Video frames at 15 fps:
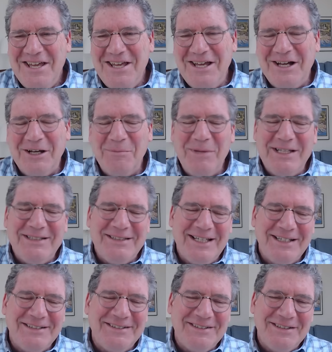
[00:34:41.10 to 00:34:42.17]
Makes
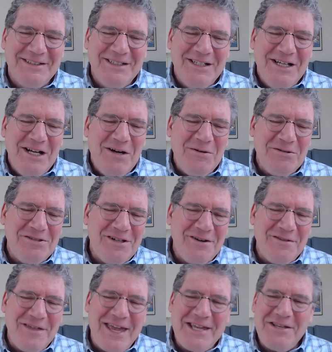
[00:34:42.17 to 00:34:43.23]
sense. Well,
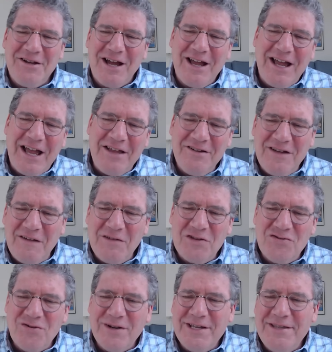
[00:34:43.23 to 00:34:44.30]
Sarah, thank you. I've
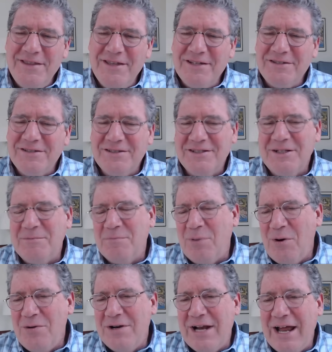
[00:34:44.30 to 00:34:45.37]
enjoyed this
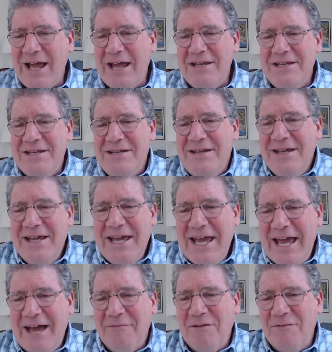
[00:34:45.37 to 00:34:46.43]
component. I did
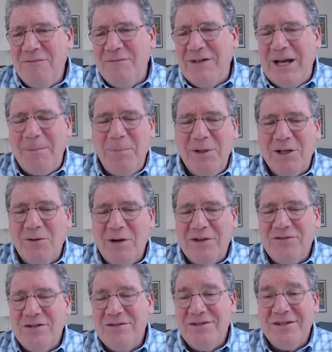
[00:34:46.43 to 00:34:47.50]
have a couple of
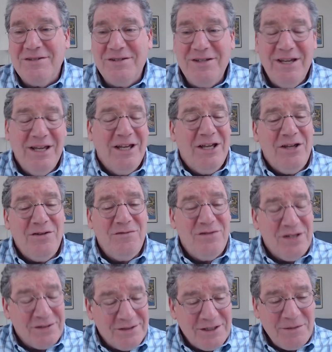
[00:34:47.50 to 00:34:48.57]
questions. You've
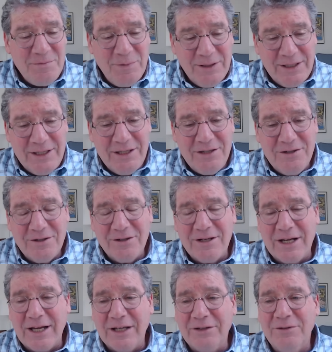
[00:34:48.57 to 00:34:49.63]
just completed your
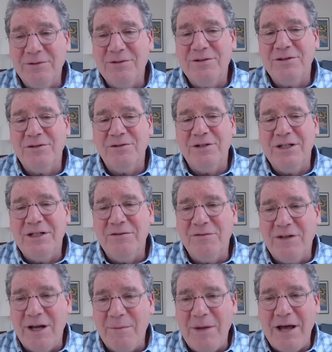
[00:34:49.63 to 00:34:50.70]
doctorate degree.
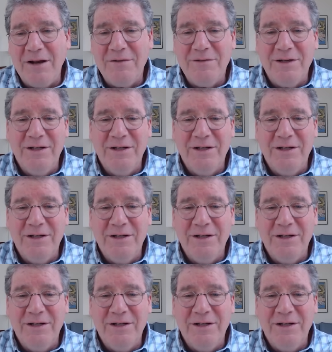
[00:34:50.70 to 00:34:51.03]
You've come out of